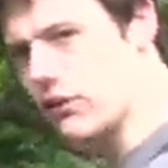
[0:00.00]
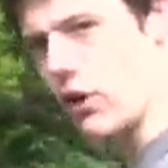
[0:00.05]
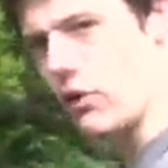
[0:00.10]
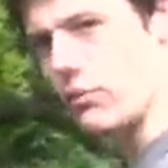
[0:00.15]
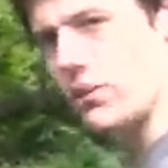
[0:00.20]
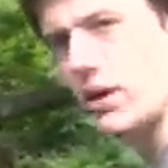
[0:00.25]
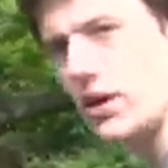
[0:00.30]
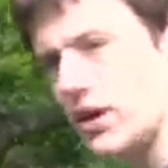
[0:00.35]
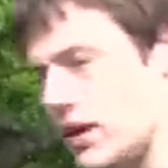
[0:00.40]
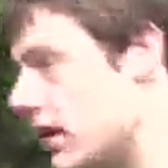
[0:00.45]

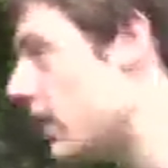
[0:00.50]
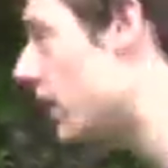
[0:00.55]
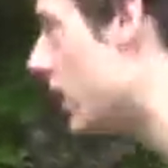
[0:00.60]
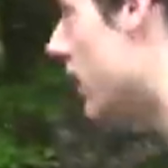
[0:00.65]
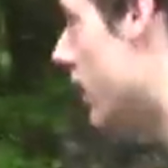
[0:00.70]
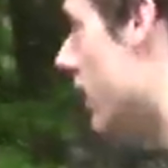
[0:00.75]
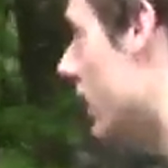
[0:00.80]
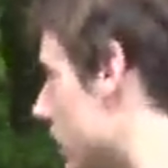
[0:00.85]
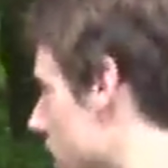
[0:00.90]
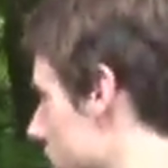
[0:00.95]
from
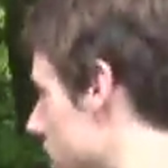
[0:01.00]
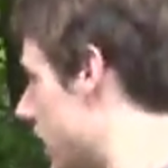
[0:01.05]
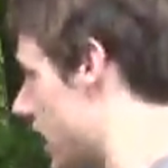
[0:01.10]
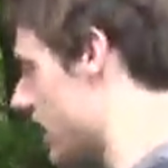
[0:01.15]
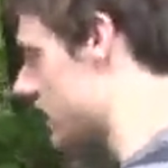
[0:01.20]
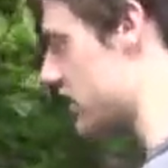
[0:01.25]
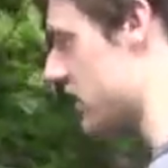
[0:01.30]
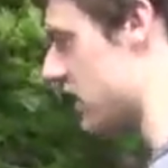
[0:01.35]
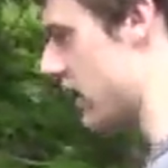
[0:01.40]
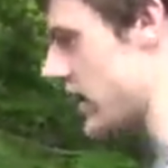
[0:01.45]

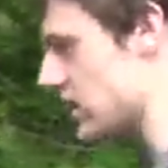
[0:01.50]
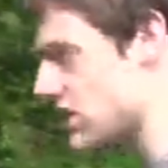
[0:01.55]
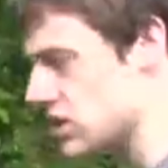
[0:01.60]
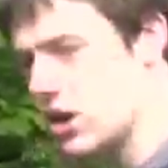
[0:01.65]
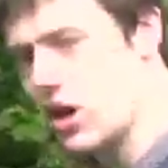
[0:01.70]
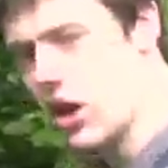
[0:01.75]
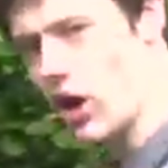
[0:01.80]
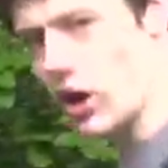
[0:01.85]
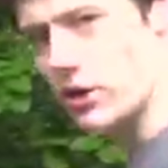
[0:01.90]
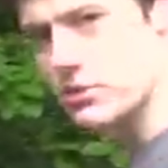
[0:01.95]
yesterday's
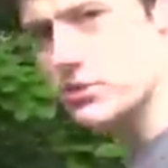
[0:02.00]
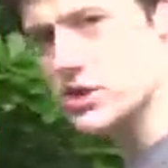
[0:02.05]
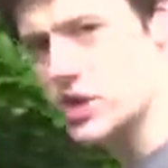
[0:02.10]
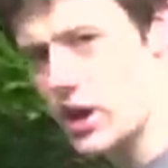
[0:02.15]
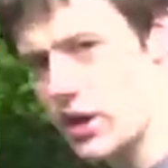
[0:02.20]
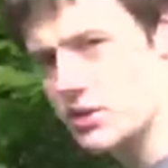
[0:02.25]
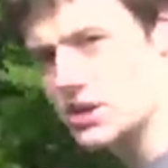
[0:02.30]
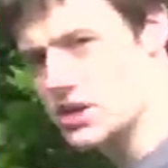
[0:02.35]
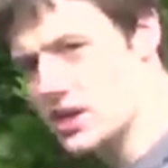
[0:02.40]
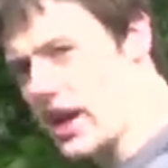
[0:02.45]
climb,
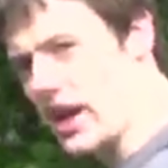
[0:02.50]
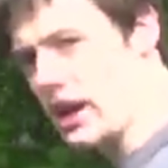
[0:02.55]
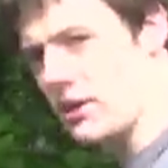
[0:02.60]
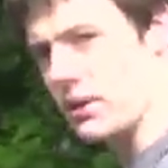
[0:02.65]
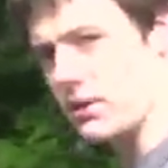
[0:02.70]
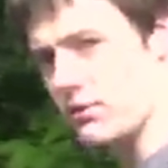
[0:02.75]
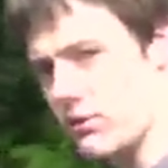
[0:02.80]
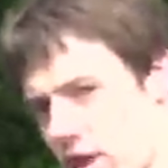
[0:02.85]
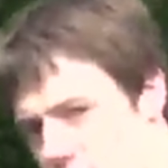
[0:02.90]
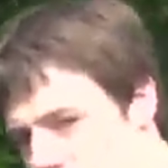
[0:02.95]
so
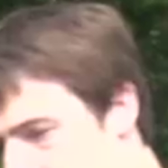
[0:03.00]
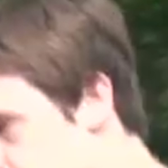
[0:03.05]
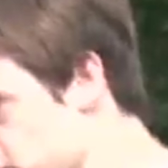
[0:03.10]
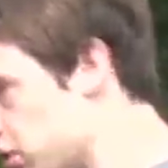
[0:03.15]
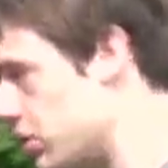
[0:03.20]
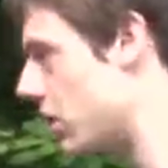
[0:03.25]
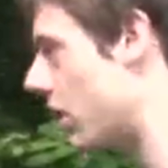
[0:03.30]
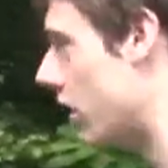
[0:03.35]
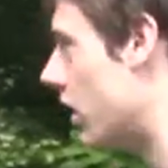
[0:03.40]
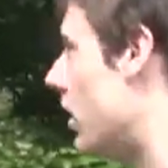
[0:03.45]
today we really
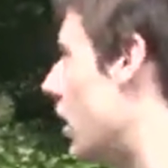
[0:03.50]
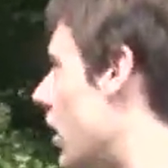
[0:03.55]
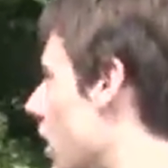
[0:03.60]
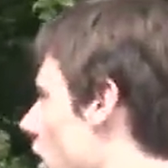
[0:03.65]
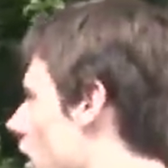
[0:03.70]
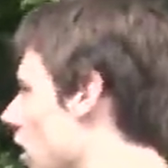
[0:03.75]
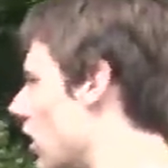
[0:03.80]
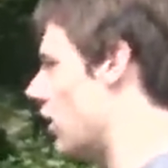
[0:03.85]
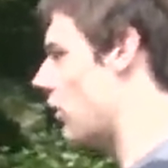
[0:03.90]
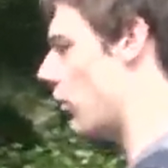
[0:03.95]
do
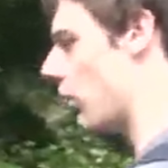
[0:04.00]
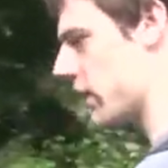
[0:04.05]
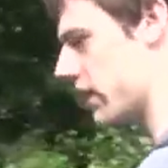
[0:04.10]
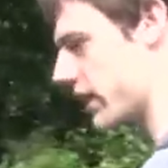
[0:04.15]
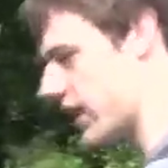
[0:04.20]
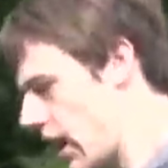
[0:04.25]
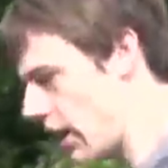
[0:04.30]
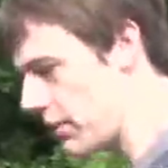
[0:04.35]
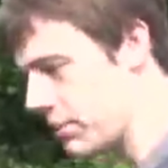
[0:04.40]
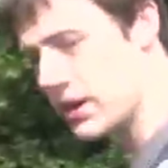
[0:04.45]

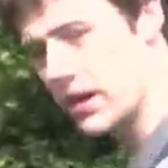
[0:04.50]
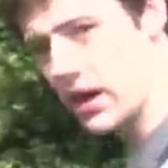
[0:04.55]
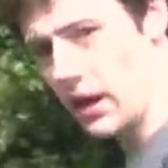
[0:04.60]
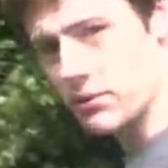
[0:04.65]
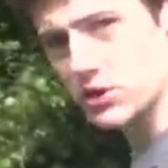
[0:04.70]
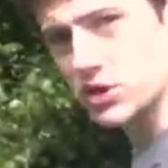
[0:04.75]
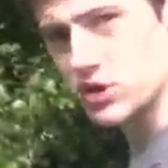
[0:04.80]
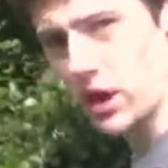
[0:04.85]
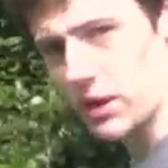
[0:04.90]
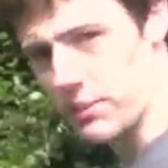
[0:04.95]
want to get up and
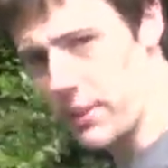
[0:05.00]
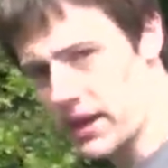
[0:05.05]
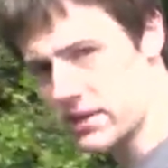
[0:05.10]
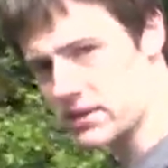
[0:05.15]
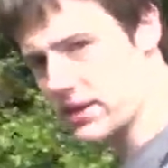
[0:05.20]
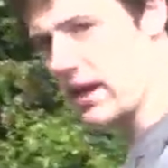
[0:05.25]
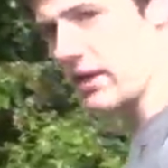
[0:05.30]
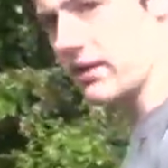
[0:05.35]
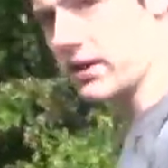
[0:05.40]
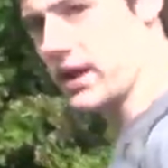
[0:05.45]
come straight
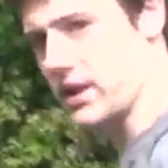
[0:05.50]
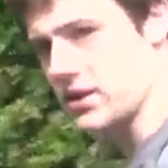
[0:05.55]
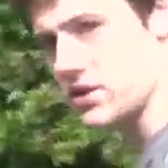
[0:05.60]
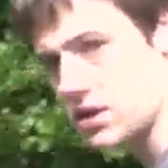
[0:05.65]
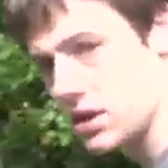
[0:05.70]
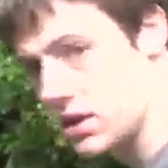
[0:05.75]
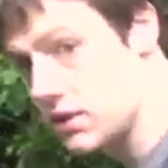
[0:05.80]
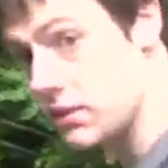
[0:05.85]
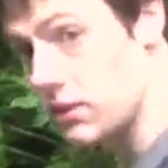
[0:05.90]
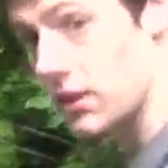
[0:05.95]
back down
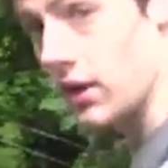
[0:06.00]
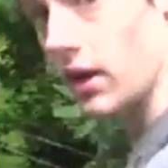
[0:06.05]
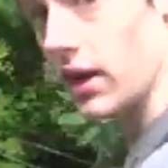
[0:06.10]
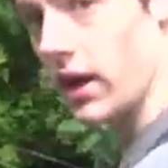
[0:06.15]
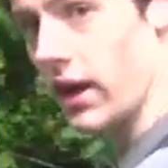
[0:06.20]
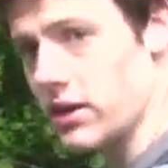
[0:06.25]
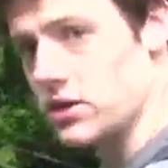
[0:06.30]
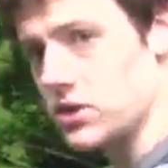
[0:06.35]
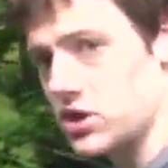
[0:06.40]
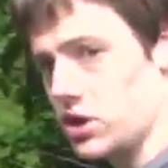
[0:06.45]
again,
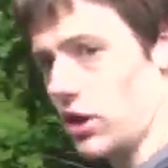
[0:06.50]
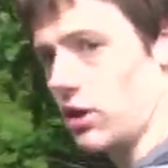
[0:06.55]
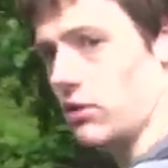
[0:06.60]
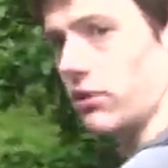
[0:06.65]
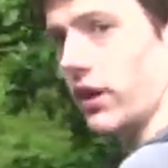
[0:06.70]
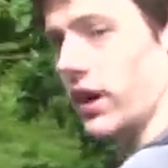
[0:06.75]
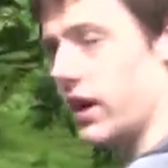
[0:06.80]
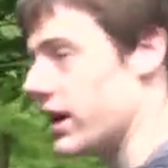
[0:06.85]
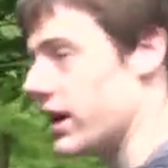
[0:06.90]
and soon